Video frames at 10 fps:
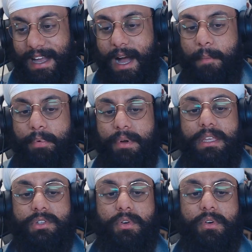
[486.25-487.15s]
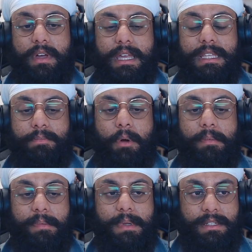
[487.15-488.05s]
i'm pretty sure it's
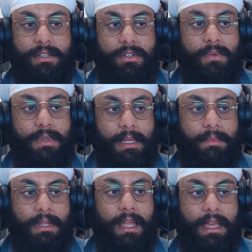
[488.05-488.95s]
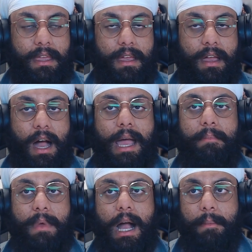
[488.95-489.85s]
probably to do with something like
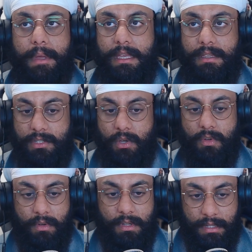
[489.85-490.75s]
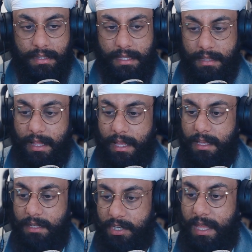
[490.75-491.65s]
i'm coming so
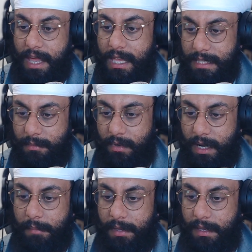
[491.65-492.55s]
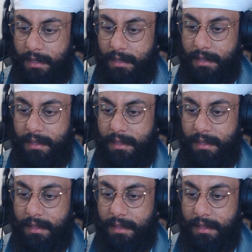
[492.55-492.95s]
like to hear someone Get coming out my way